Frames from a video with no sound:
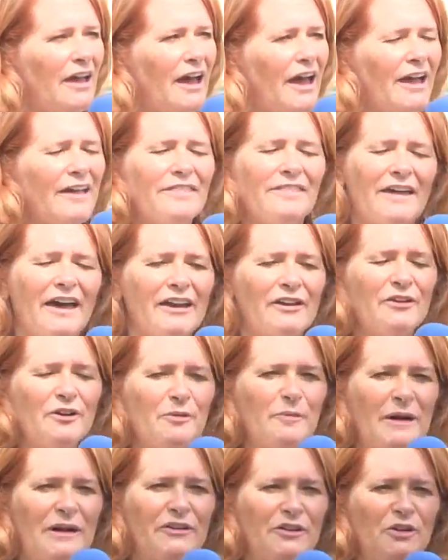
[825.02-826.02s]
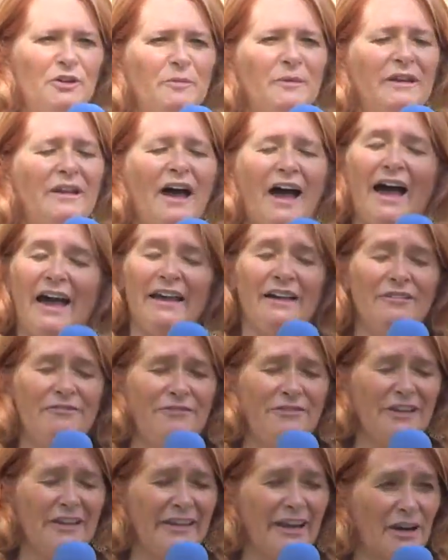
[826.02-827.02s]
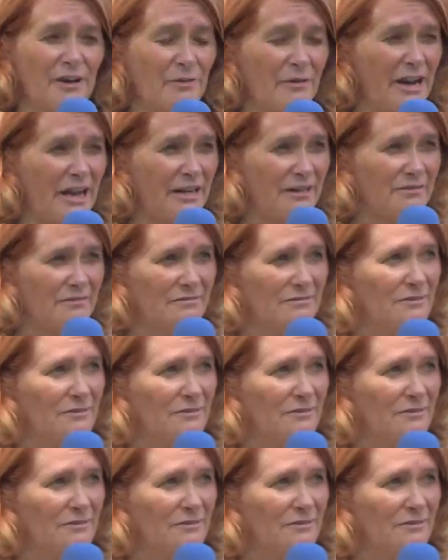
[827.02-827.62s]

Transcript: I don't know about you, but I didn't feel that great.